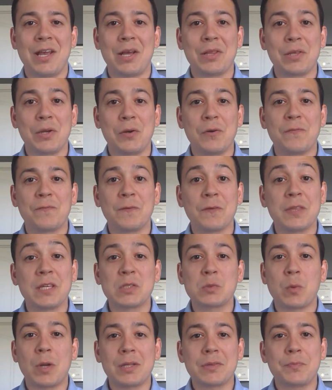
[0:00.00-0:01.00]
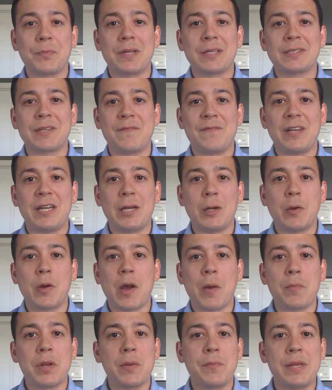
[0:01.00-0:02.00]
Hello, for this wealth building video,
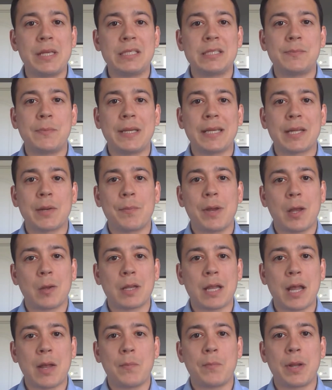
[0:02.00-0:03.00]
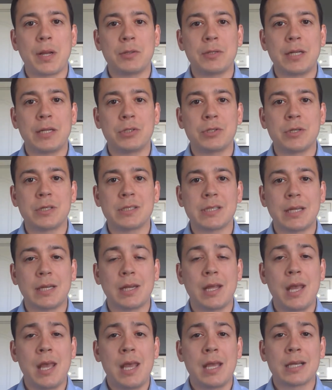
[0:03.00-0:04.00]
I'm going to be speaking about compound interest,
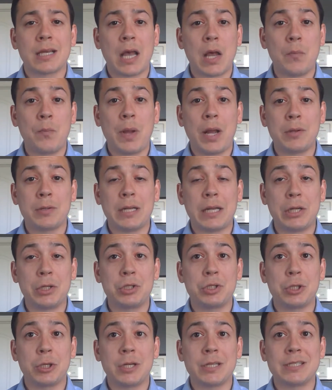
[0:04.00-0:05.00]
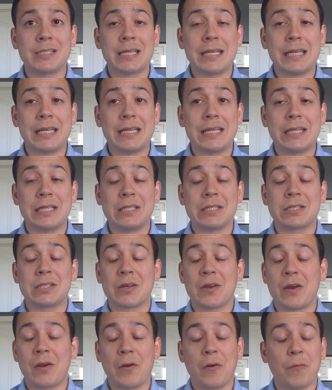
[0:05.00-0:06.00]
and compound interest is
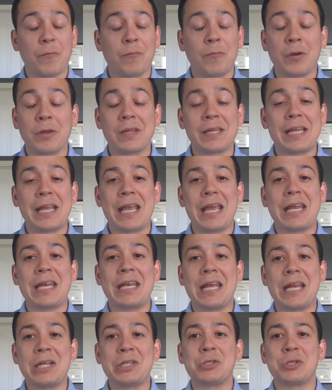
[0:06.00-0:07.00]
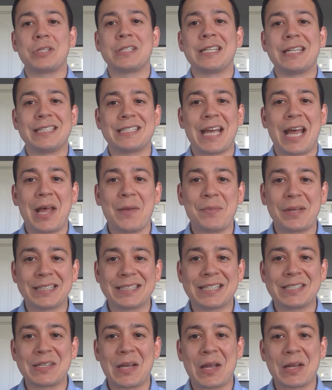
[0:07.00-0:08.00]
really an interesting topic
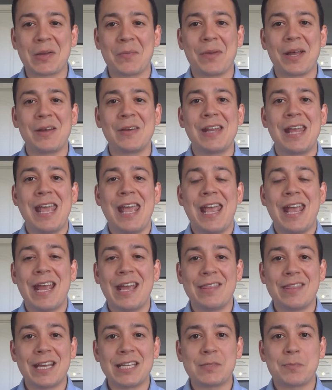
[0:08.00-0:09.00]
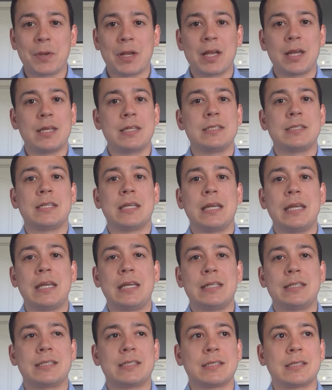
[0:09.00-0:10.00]
to talk about, and that's because
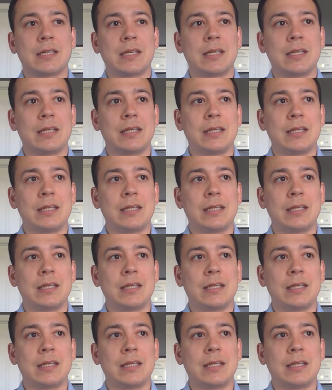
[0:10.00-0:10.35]
it's